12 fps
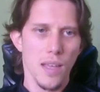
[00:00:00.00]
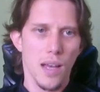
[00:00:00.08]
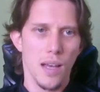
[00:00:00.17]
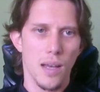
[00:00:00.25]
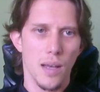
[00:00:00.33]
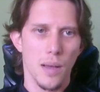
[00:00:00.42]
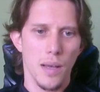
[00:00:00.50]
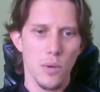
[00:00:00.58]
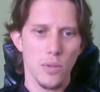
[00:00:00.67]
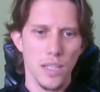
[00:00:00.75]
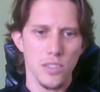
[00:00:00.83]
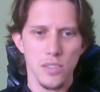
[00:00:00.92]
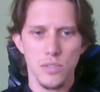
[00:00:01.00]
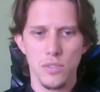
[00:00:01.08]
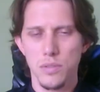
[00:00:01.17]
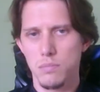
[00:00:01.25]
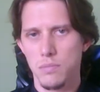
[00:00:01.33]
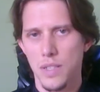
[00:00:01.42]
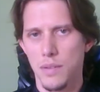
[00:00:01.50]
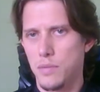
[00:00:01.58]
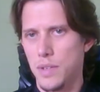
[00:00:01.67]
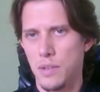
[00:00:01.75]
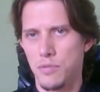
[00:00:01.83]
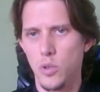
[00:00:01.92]
I would like just
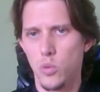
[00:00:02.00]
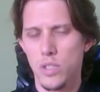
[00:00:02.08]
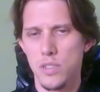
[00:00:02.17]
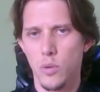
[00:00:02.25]
a few words.